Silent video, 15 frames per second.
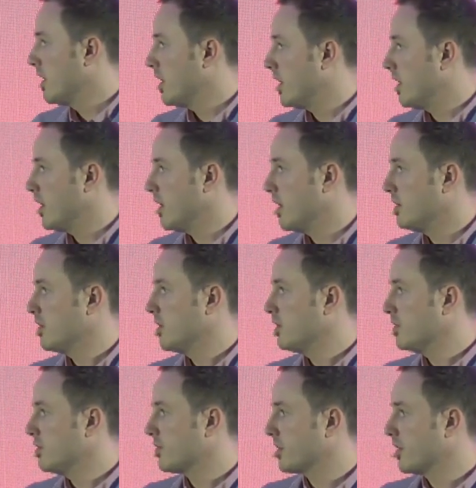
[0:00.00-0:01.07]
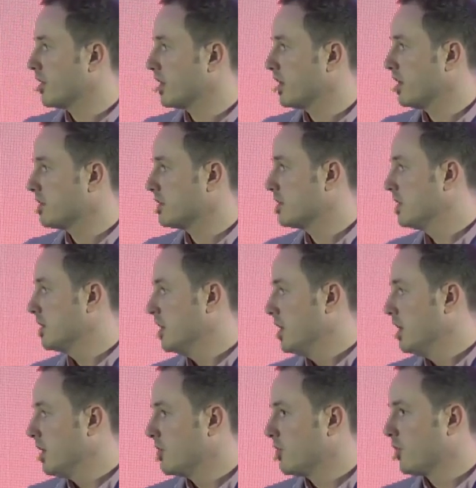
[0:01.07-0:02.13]
And you're going to get
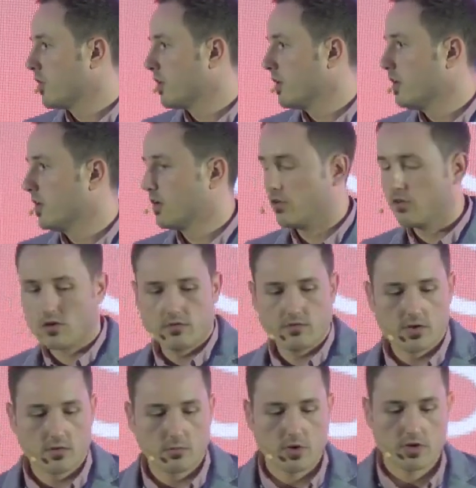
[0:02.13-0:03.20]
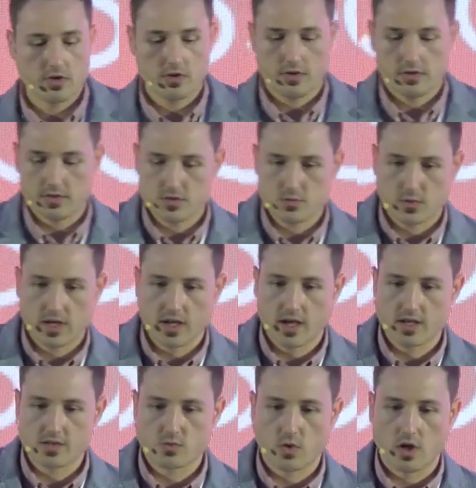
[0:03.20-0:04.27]
your converted model this way
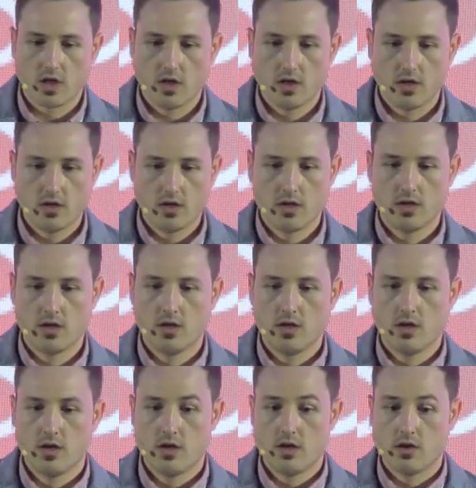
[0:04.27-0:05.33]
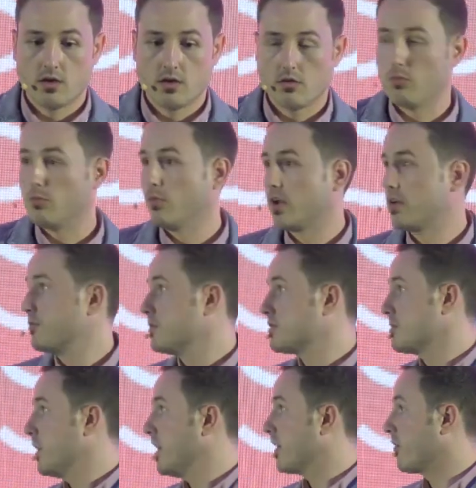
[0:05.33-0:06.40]
as well. What if you use a
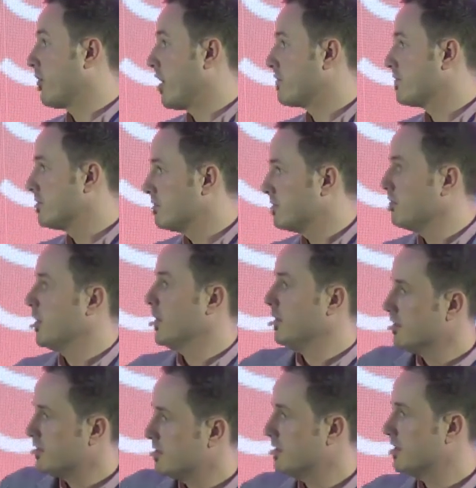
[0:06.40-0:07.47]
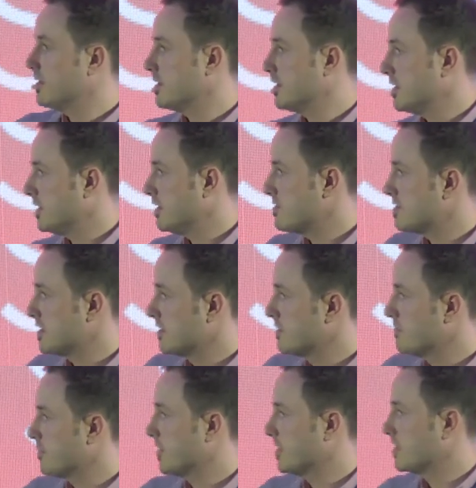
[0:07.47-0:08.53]
metagraph? Well, you see
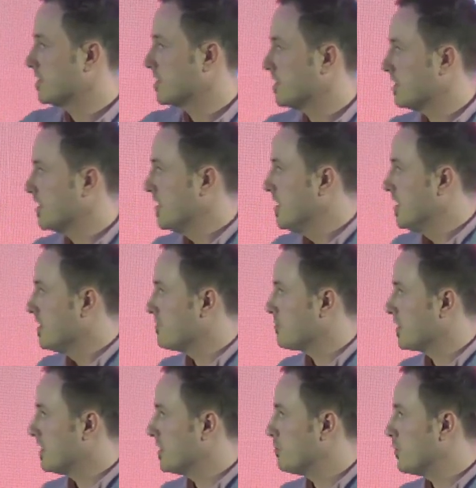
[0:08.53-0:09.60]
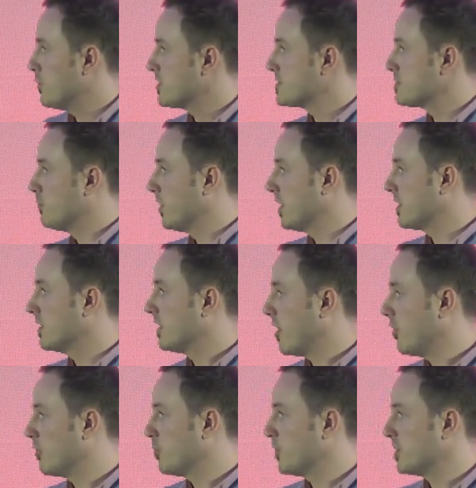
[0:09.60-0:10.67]
different inputs, but the
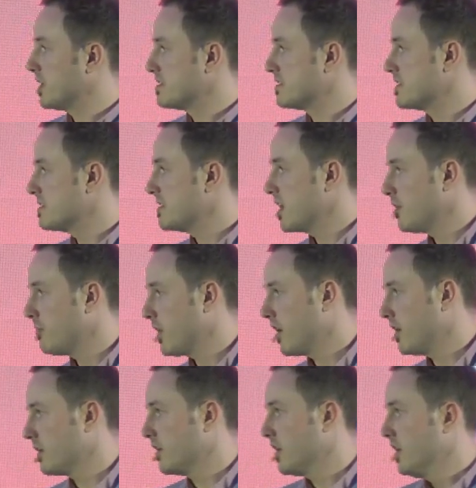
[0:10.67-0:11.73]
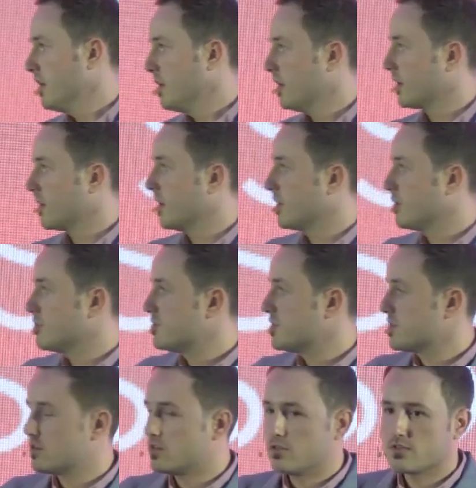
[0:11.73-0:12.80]
output is the same. And again, you
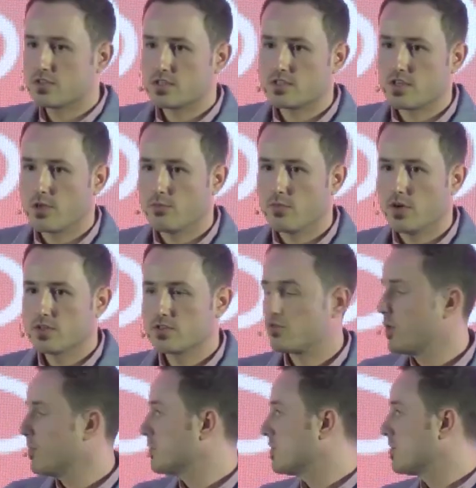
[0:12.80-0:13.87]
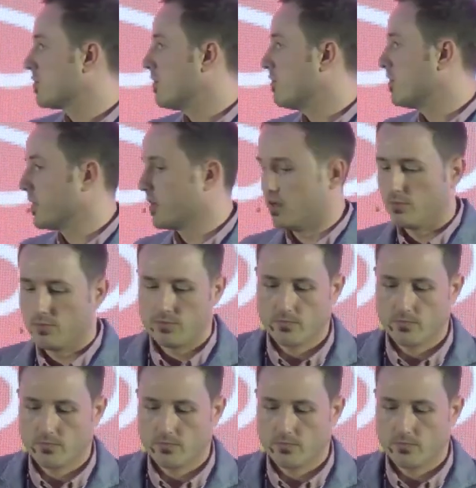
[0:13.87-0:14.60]
just use the same script to convert them.